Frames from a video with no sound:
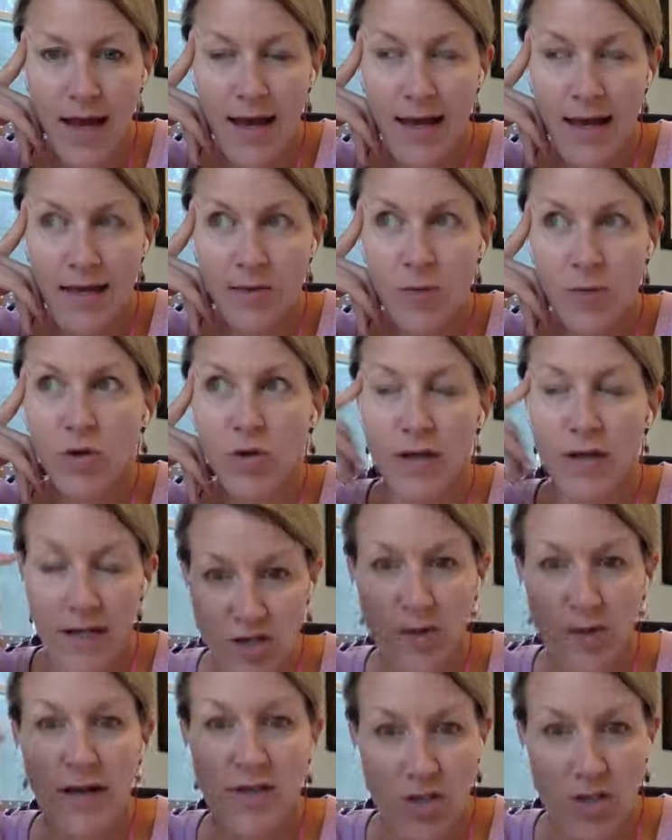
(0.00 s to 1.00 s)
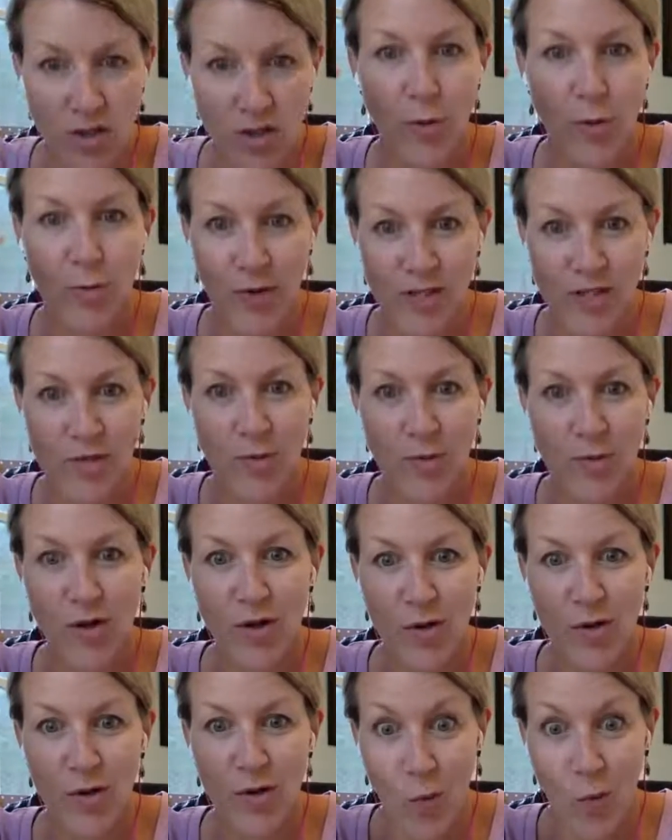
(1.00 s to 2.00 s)
And we'll get you out to do a
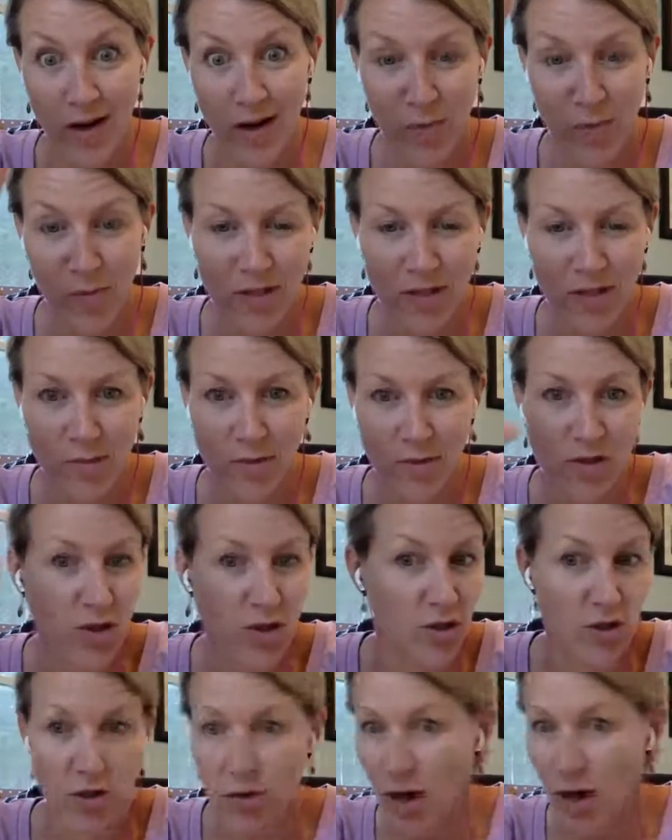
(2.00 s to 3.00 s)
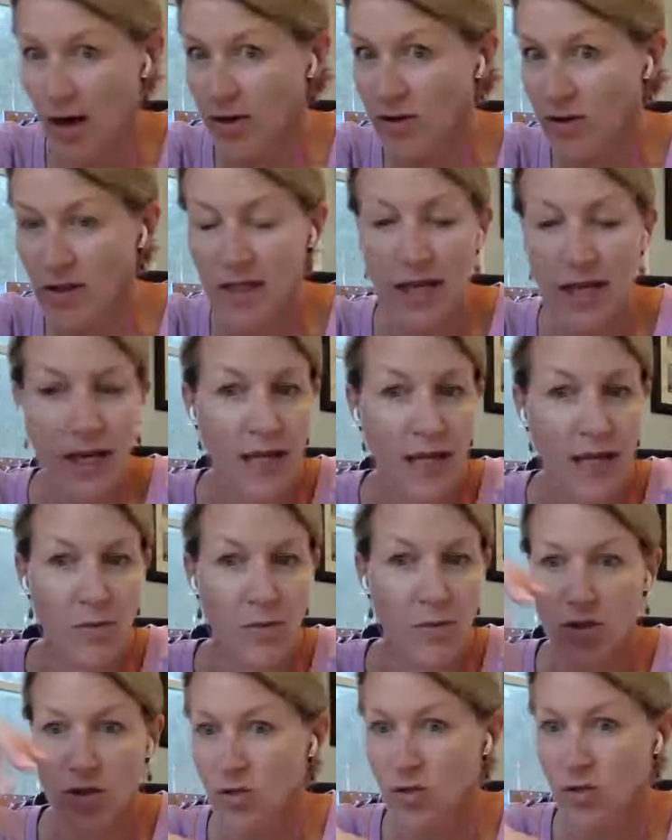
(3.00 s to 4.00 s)
principle. One of the principles you can do honoring the
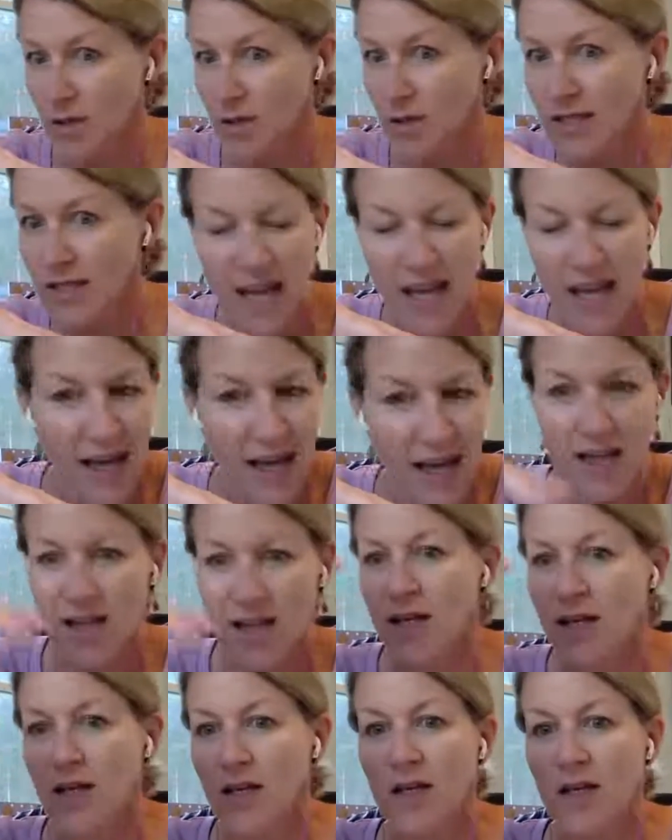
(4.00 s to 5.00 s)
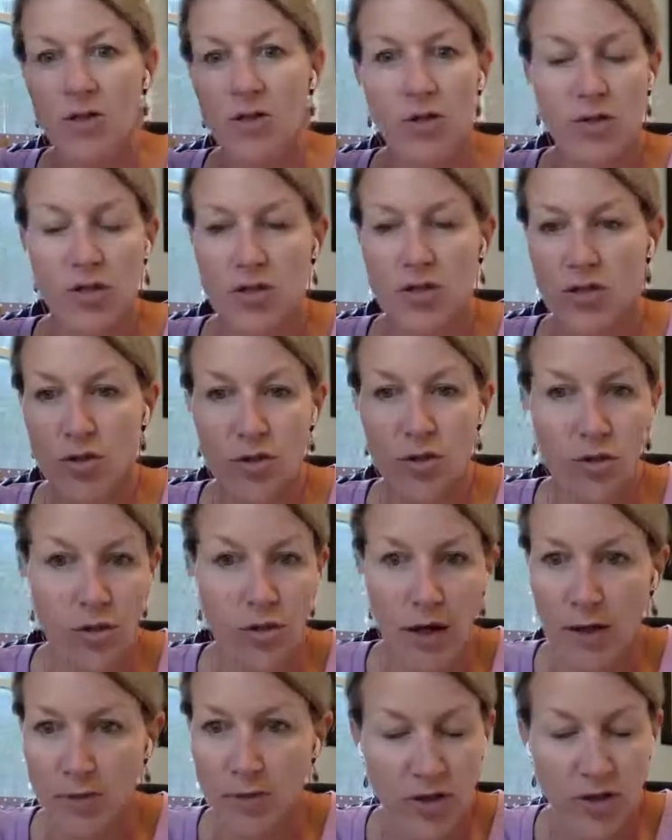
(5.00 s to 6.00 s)
game, you can do E-Tank, you can
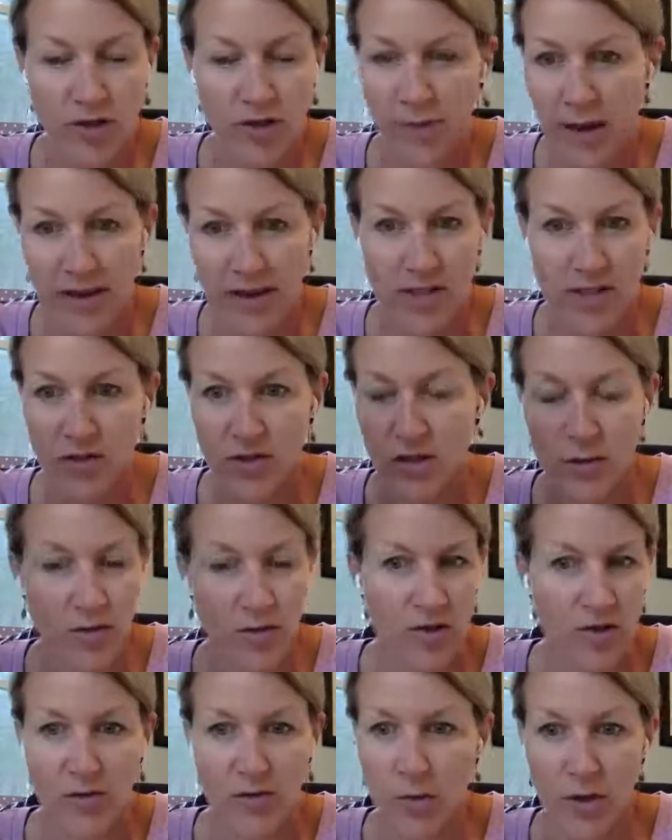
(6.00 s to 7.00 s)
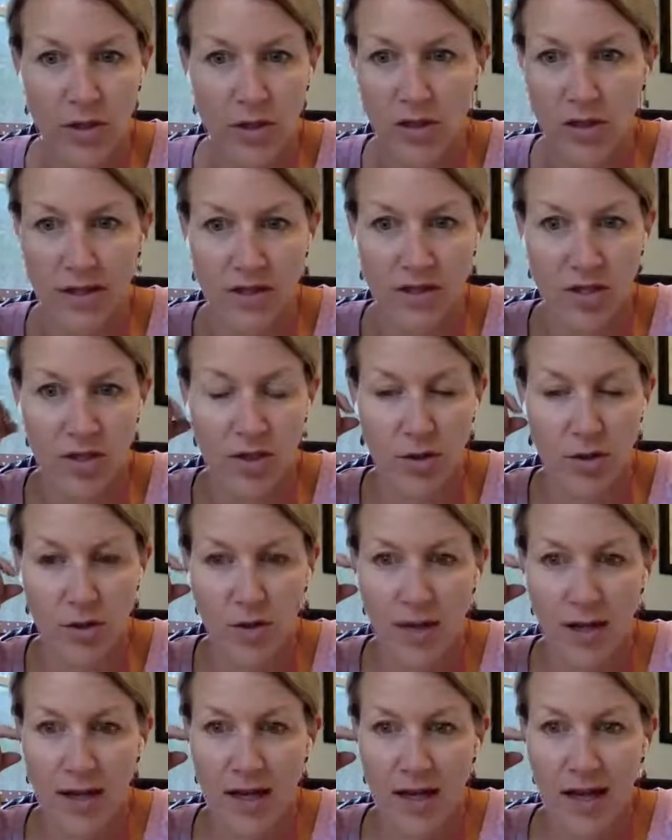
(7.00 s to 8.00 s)
do Elm Tree of Mastery, whichever one you'd like to
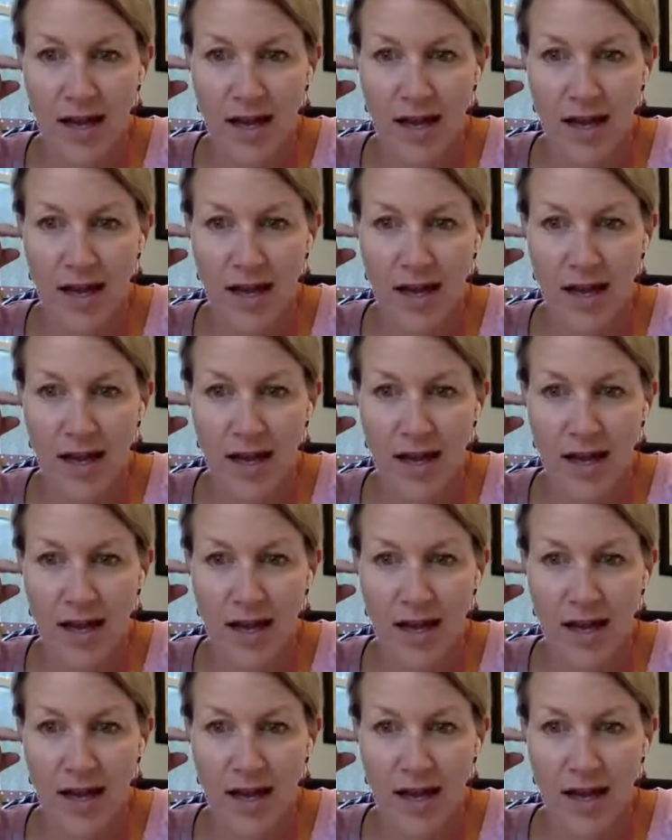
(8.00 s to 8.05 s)
do.